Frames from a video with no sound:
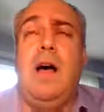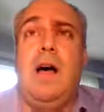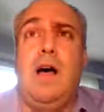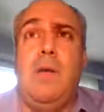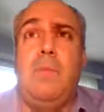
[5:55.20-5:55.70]

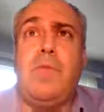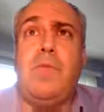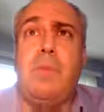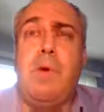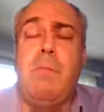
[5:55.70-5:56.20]

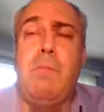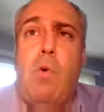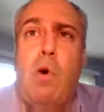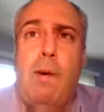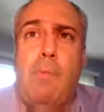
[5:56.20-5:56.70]
But
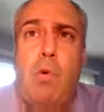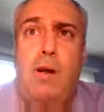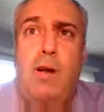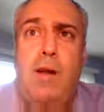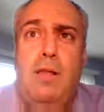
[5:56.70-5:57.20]

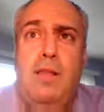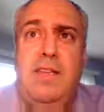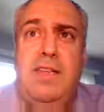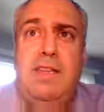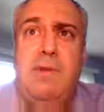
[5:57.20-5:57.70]

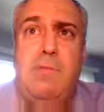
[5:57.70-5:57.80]
even